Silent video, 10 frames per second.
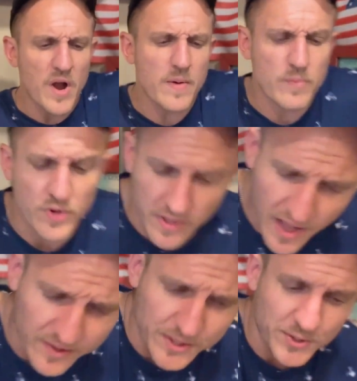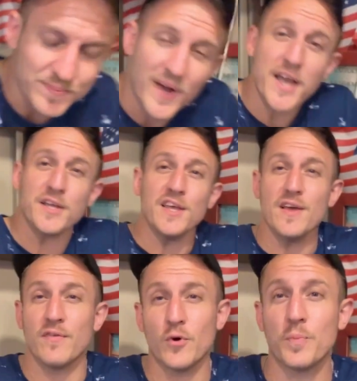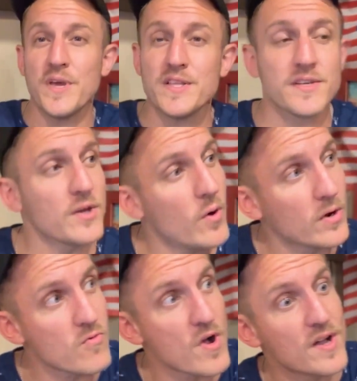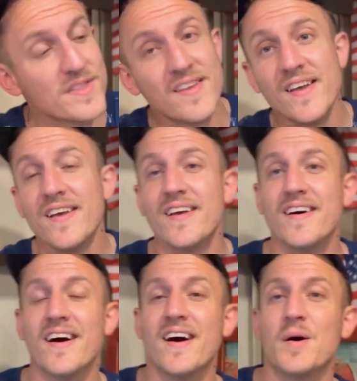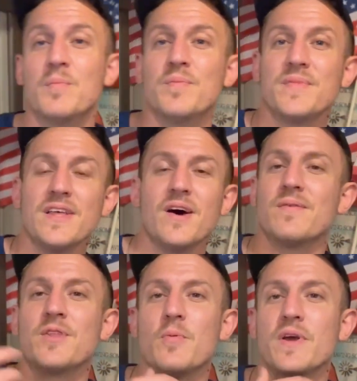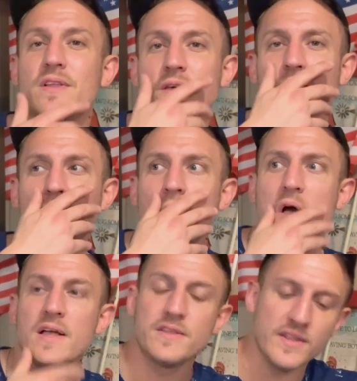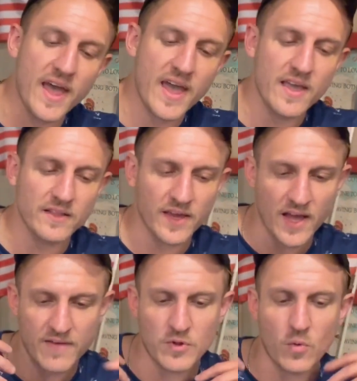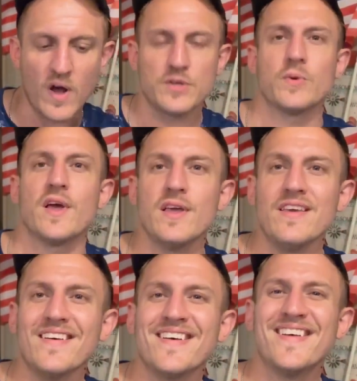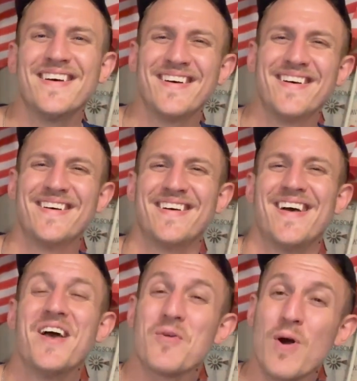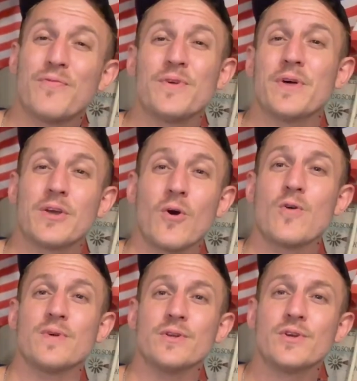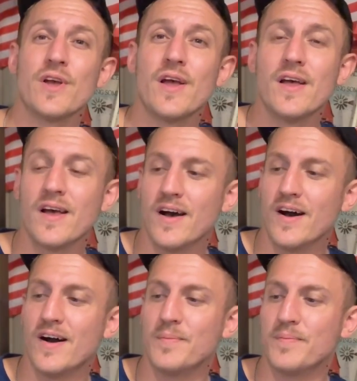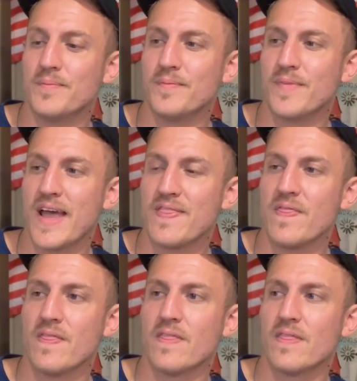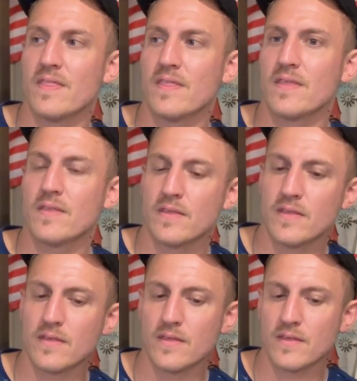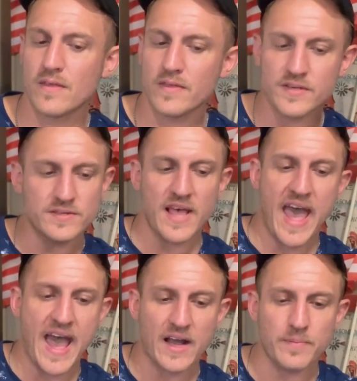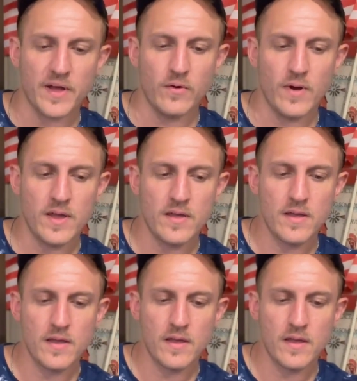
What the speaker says: remember in college, I could eat a full pizza, go on a run. No big deal. Today, I have to watch what I eat or I'll feel like garbage. And this is a hack, by the way.